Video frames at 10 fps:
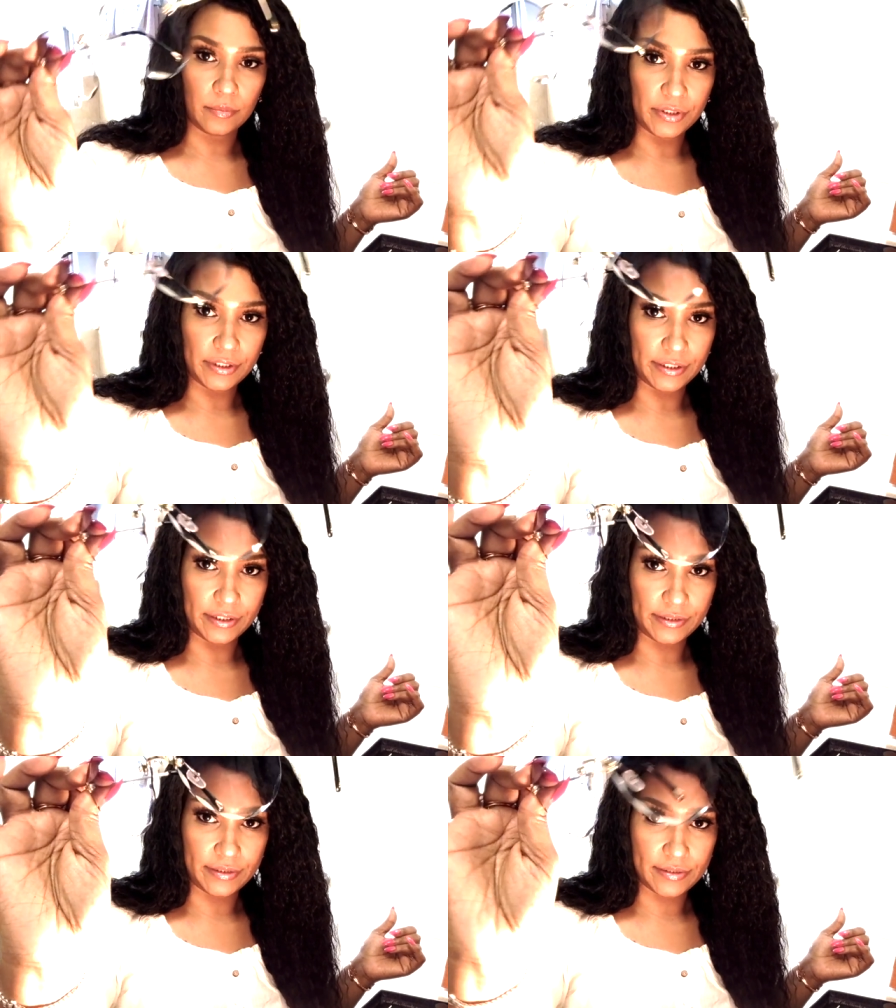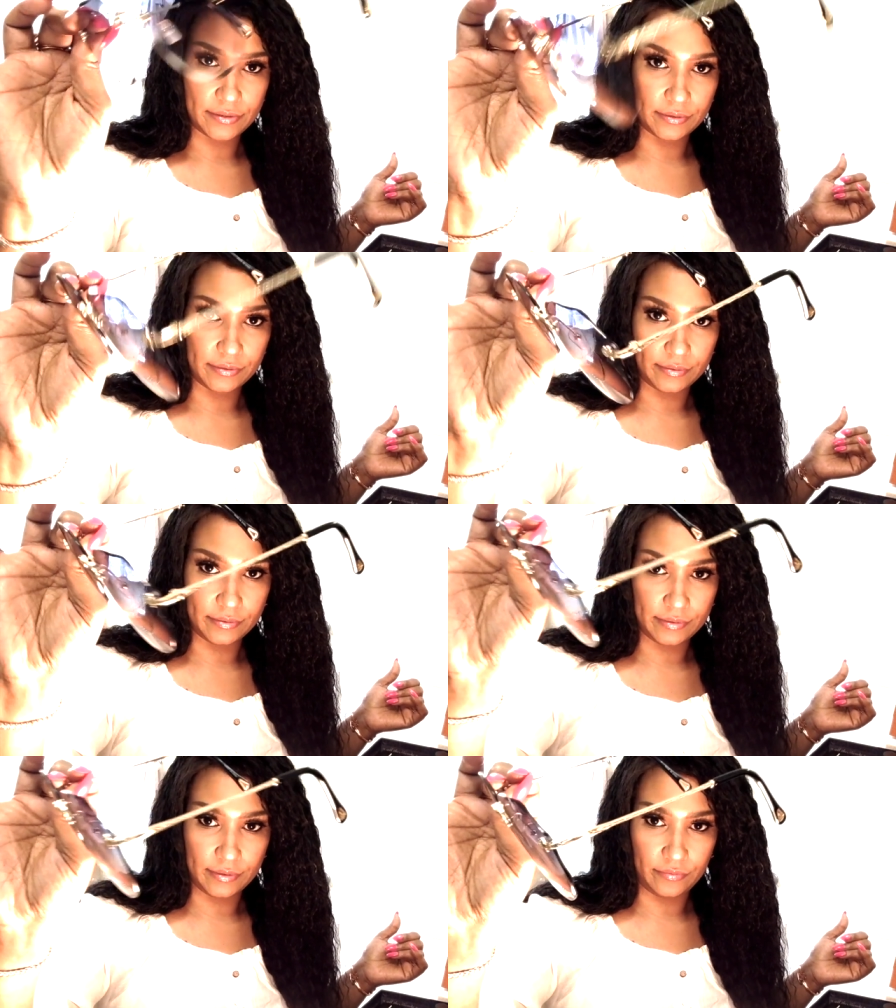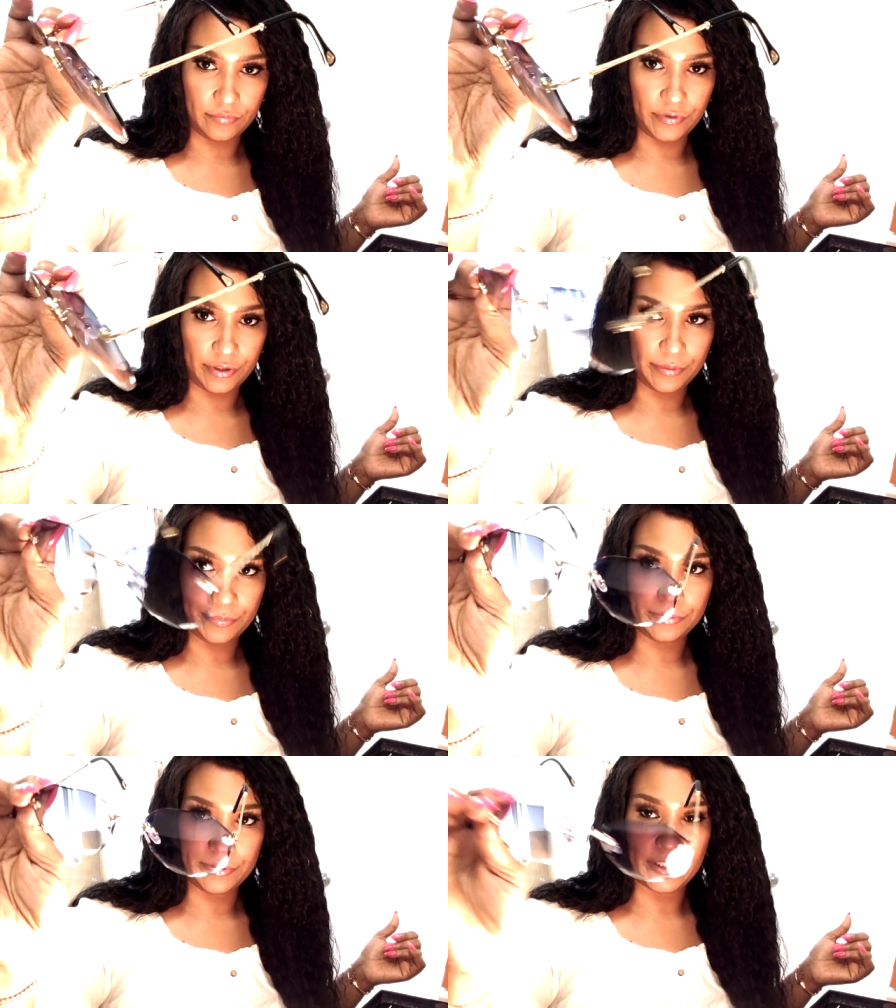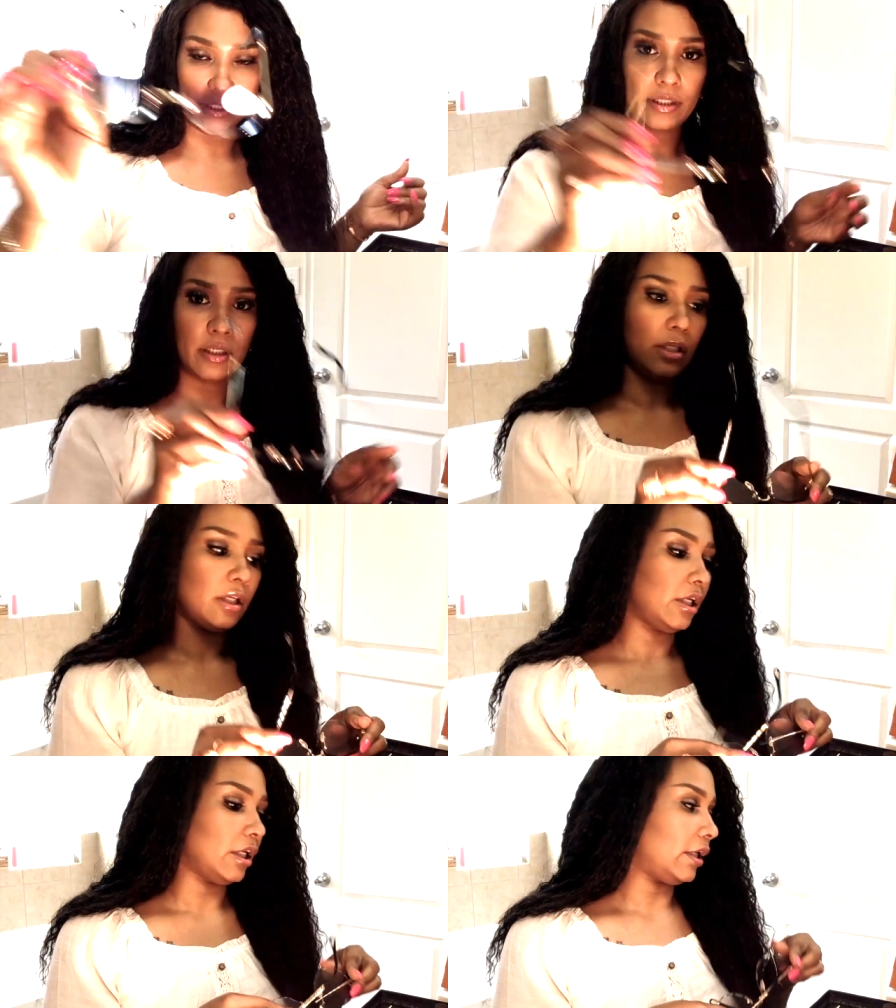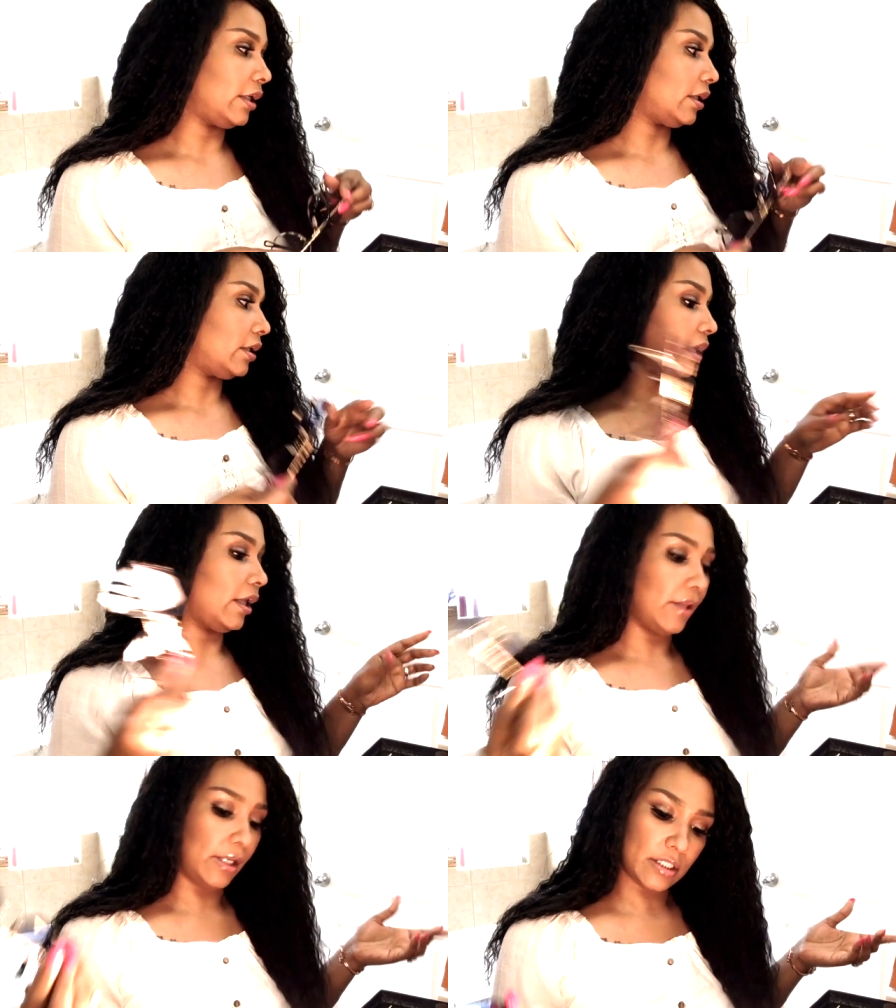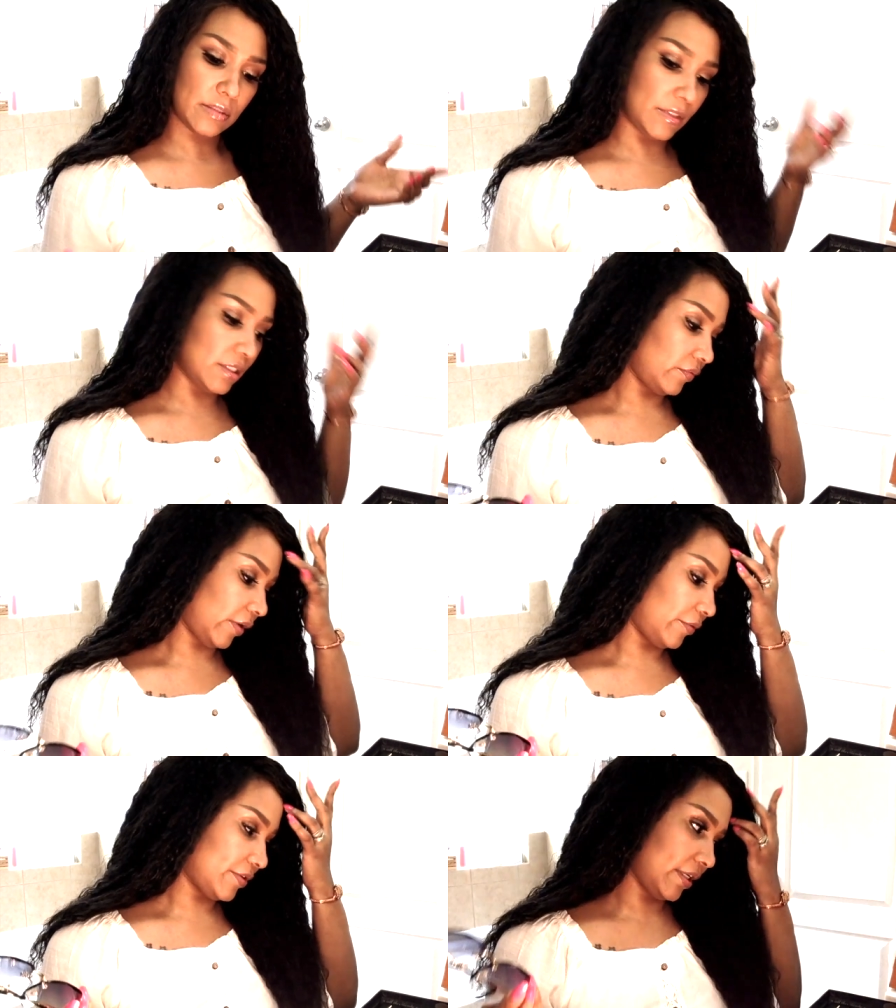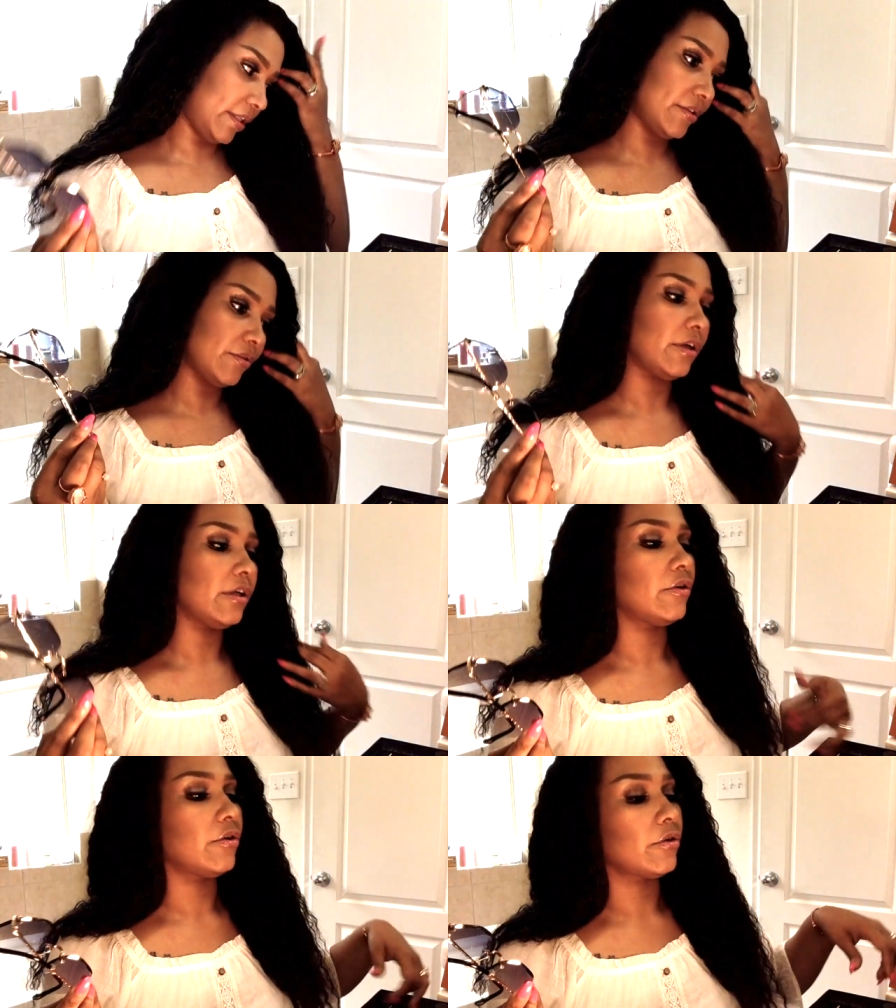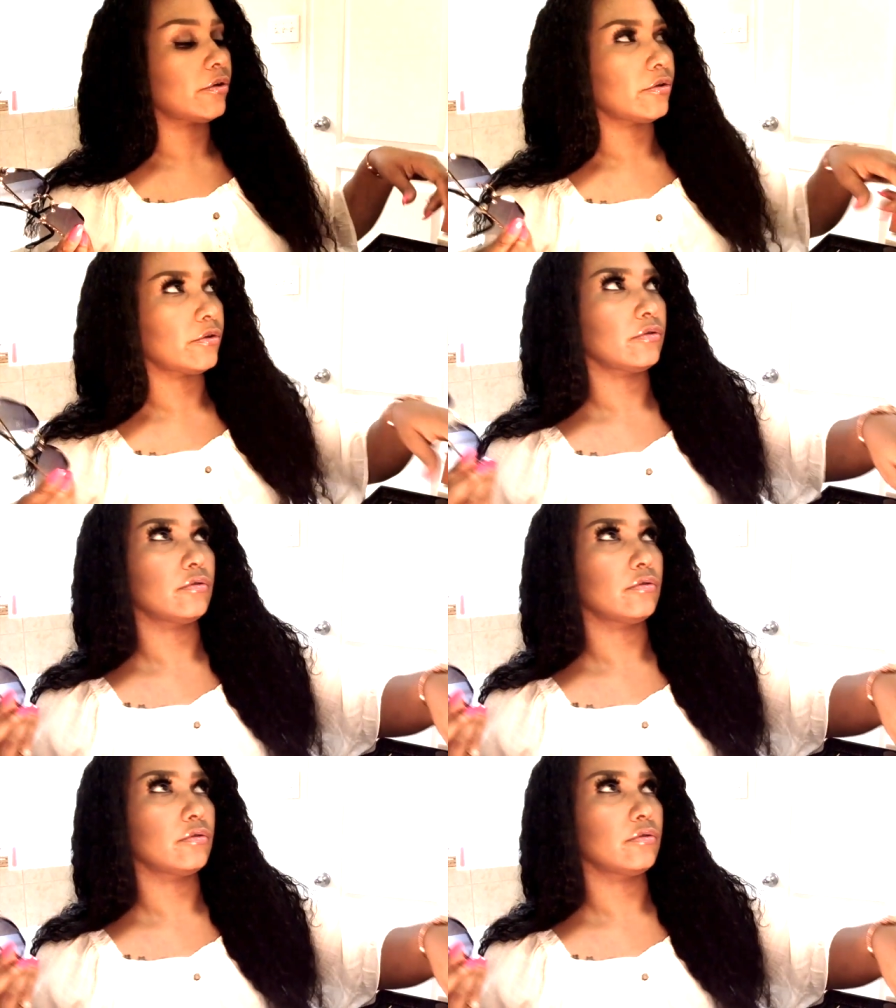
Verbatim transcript: But yes, very pretty and not that expensive. I would say these are under